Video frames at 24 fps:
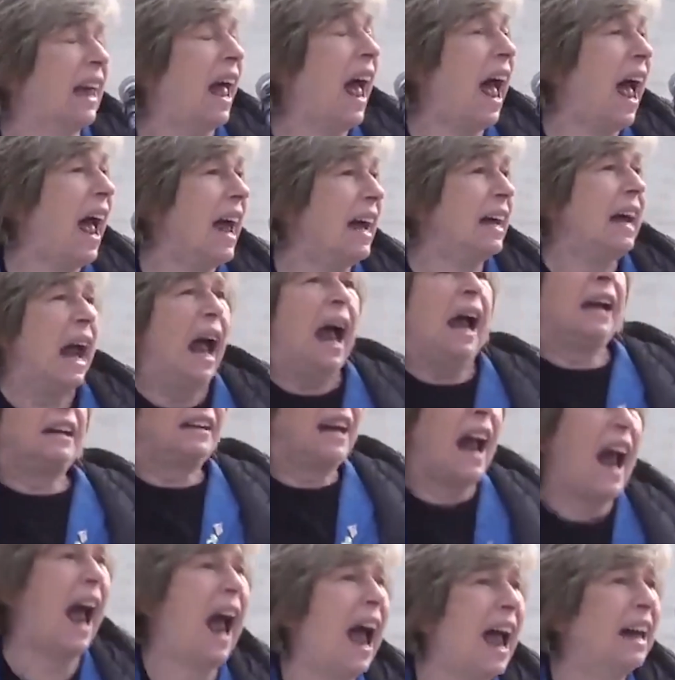say,
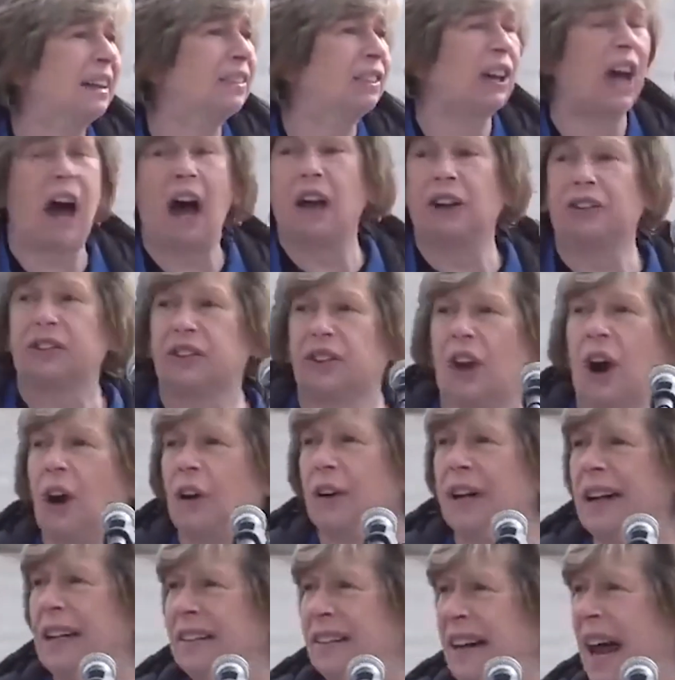cancel
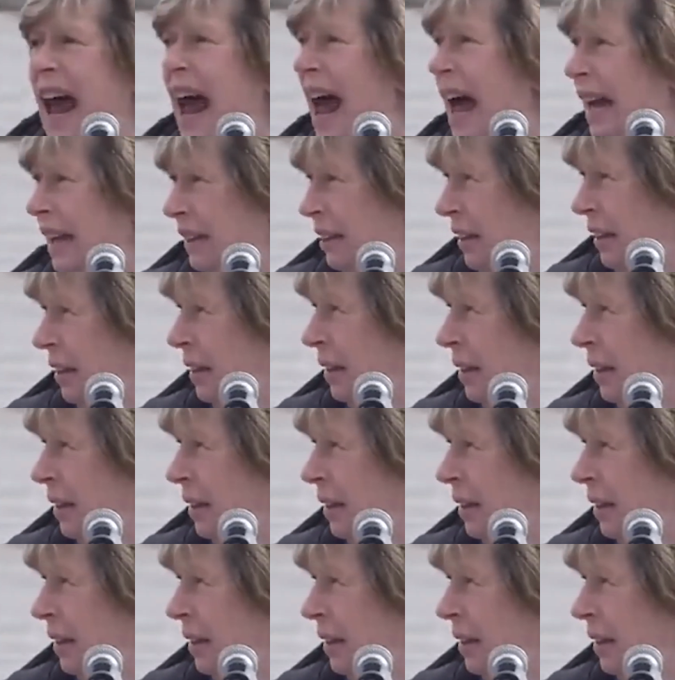student debt.